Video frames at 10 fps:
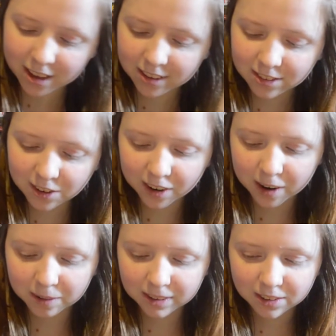So
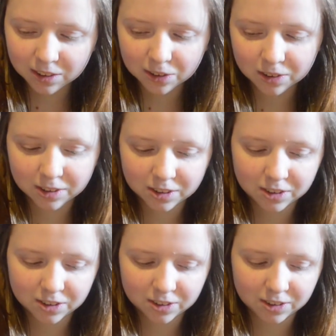I wanted to talk
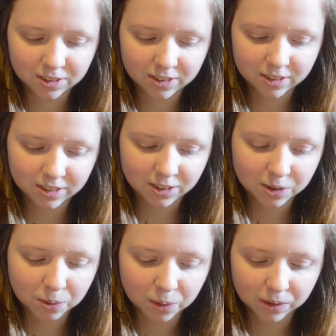to
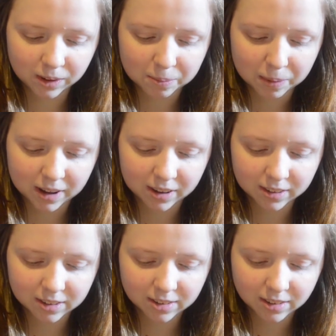you all about
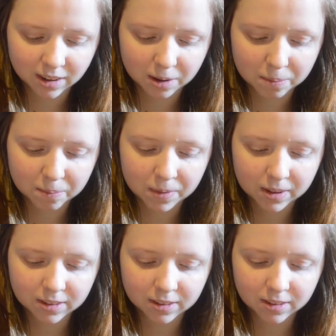some...
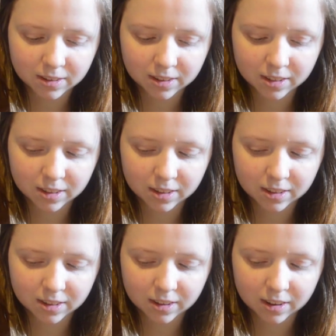
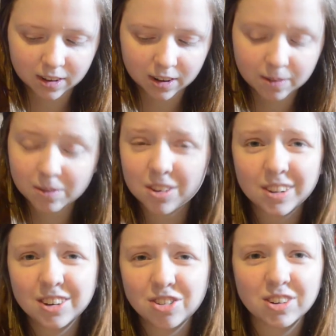I'm
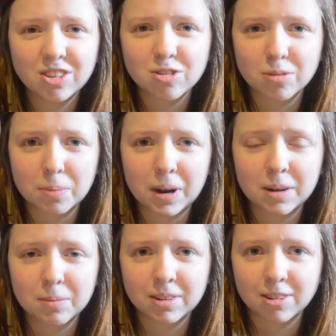literally just
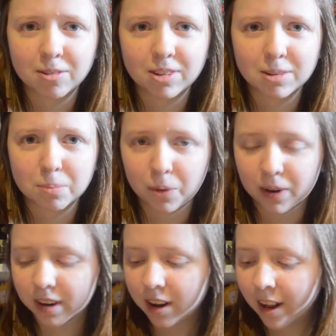repeating myself at this point.